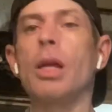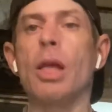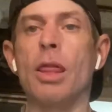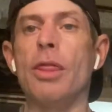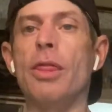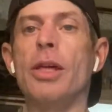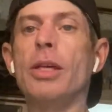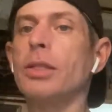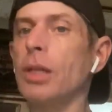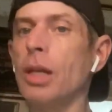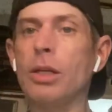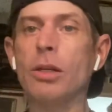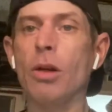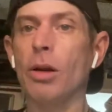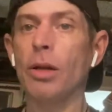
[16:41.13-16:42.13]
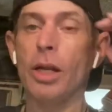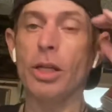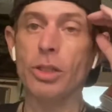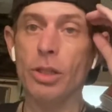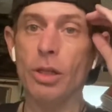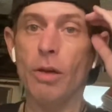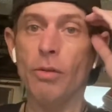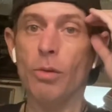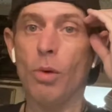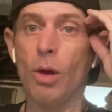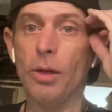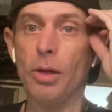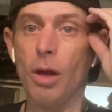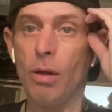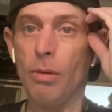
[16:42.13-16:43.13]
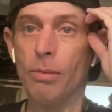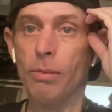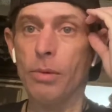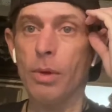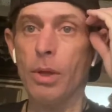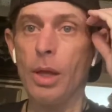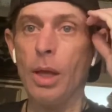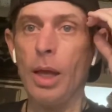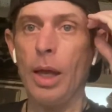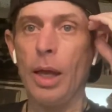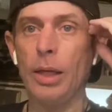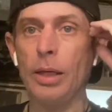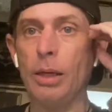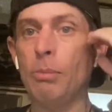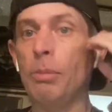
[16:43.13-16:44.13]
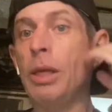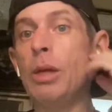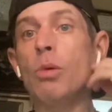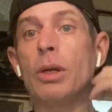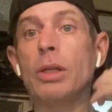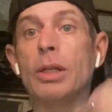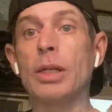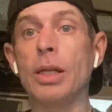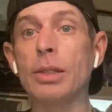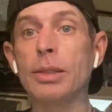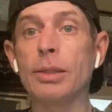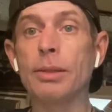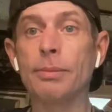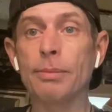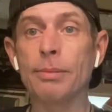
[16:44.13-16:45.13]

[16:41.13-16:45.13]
this incarnation of the wand hall and it be what it is.